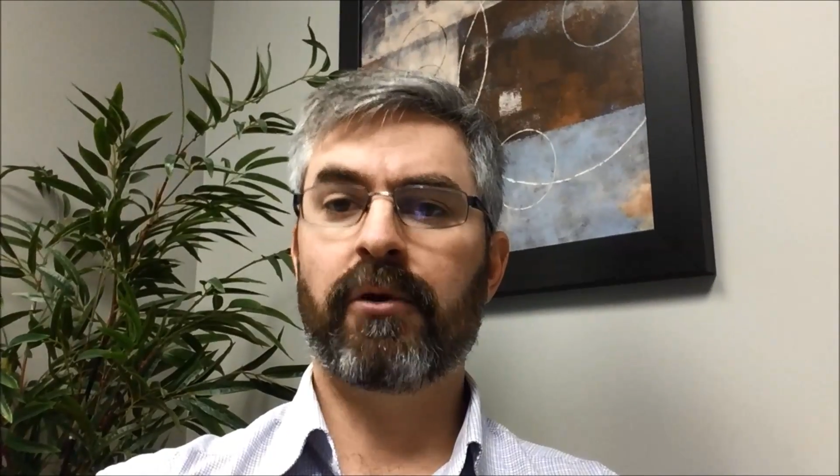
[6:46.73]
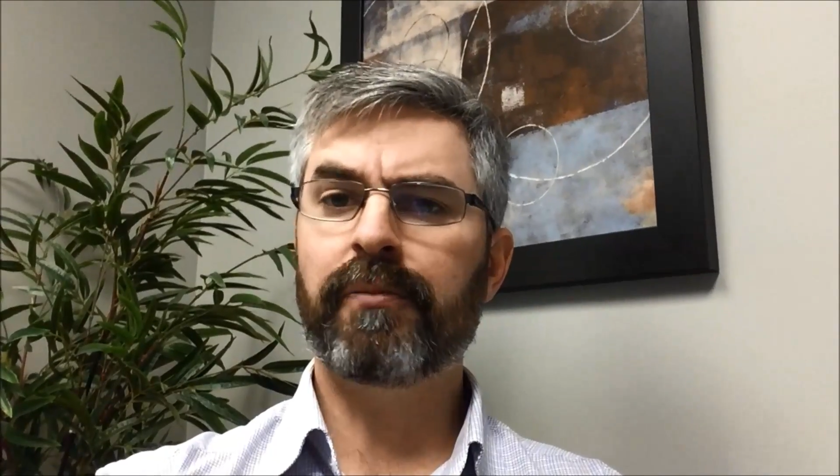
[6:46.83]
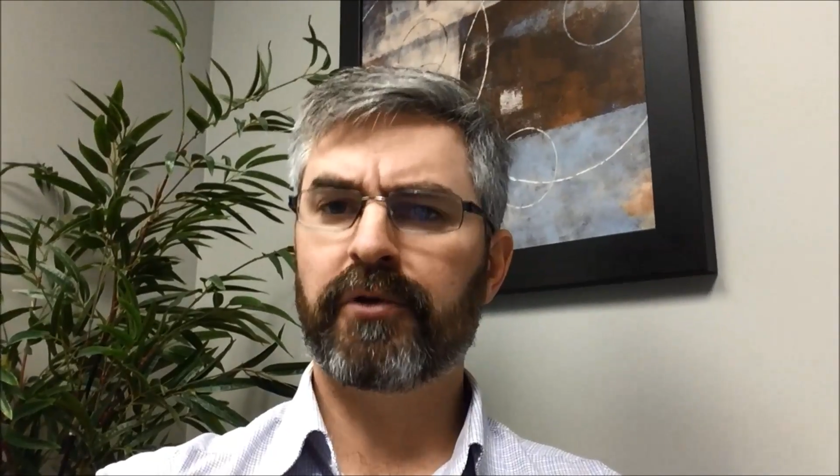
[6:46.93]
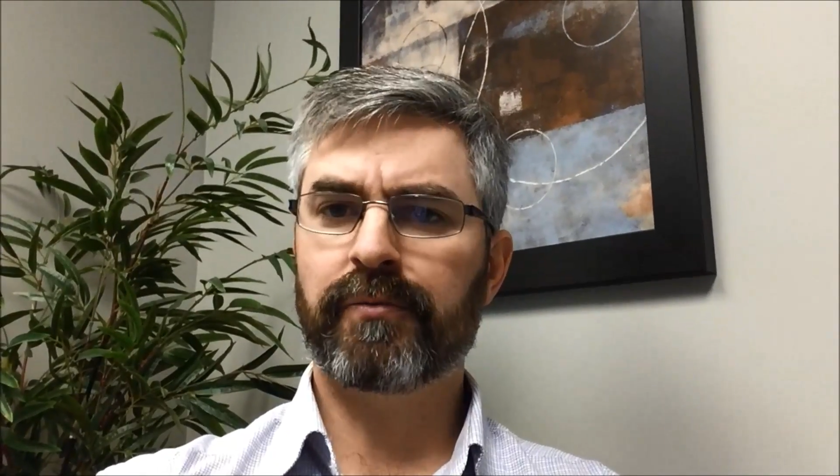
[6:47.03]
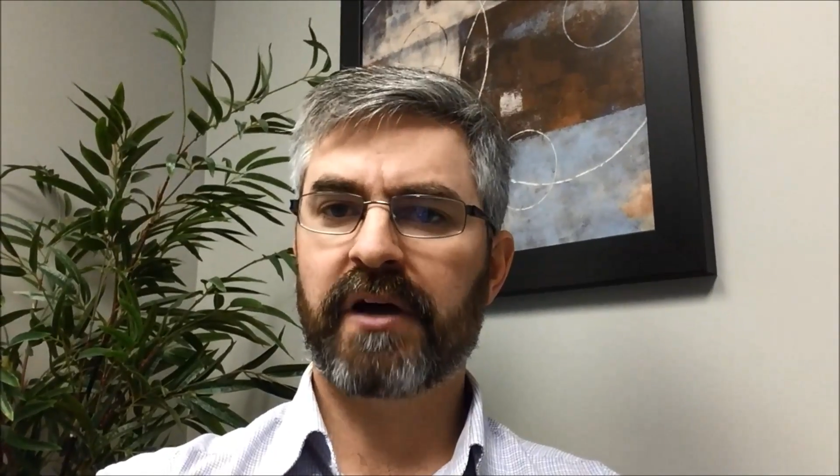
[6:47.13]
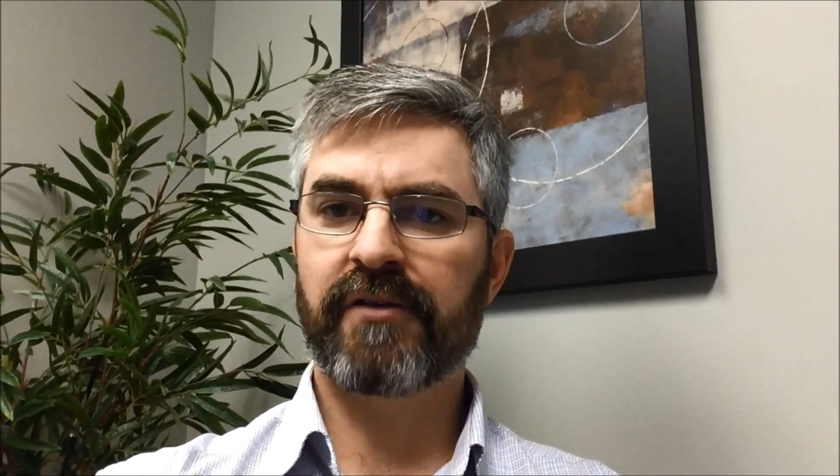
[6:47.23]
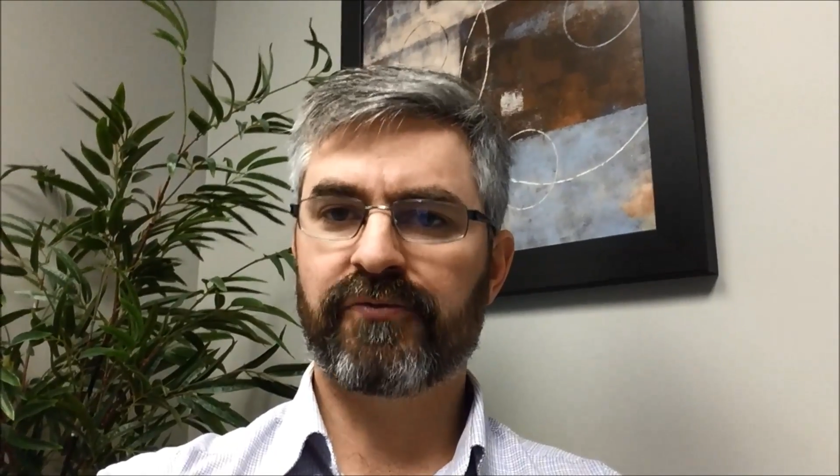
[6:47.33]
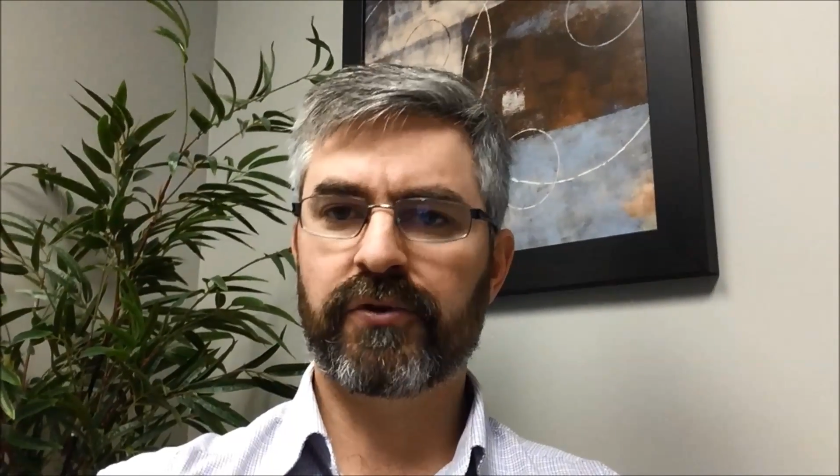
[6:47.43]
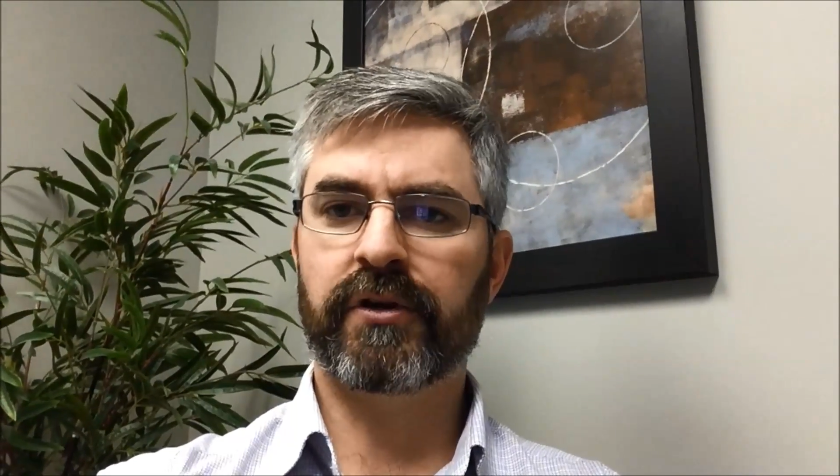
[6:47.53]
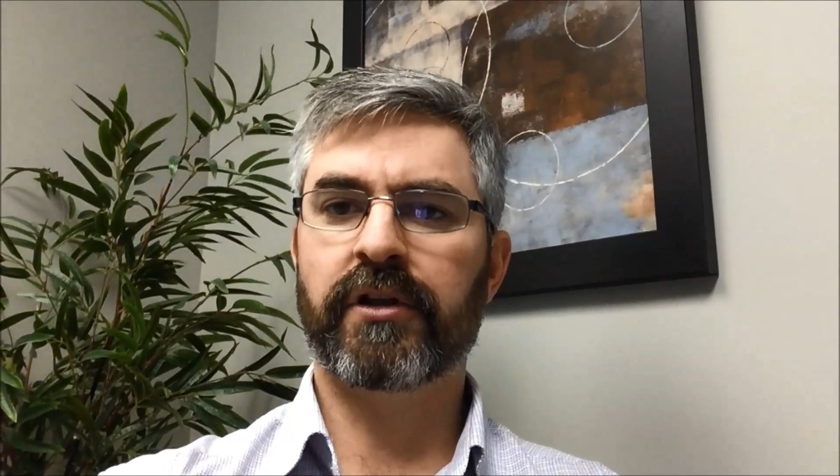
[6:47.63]
want to put my
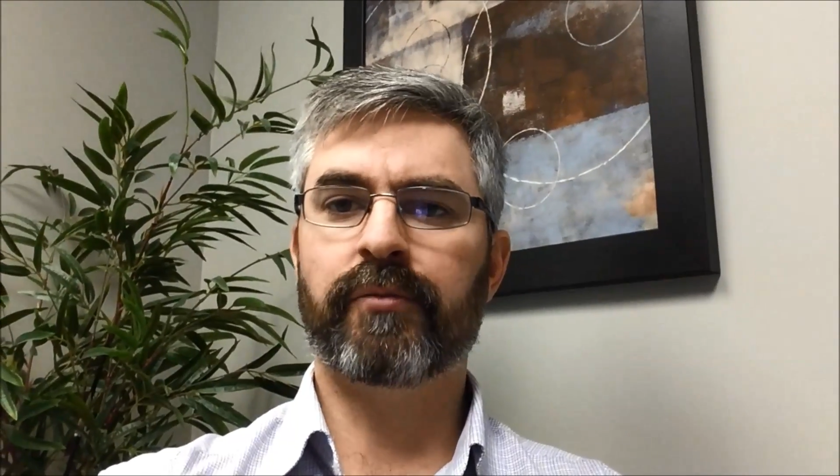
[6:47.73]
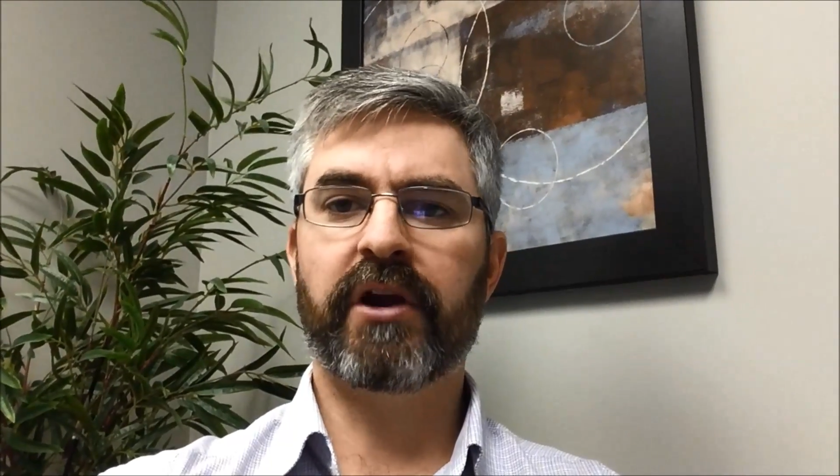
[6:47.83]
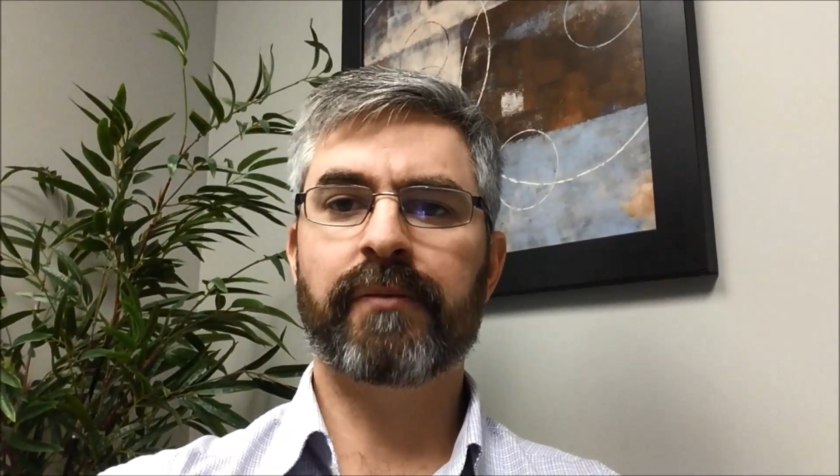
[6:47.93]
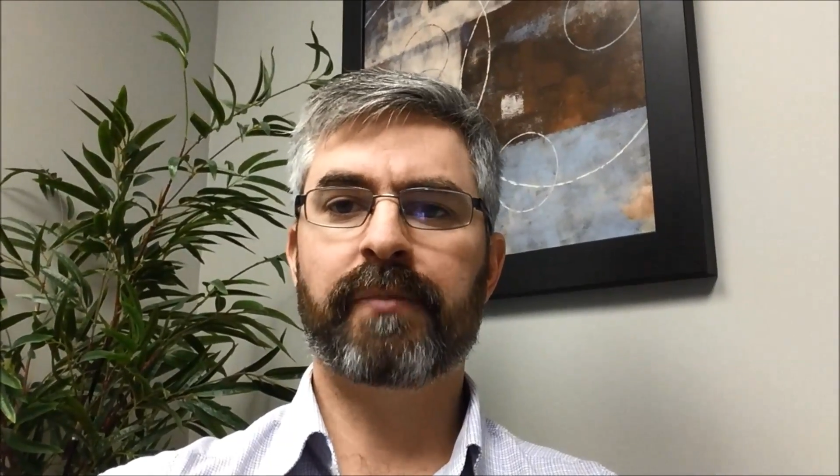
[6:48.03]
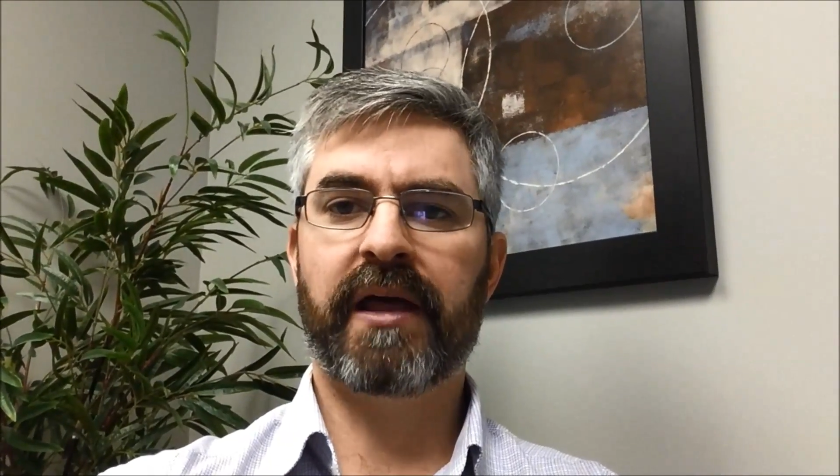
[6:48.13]
foot on the brake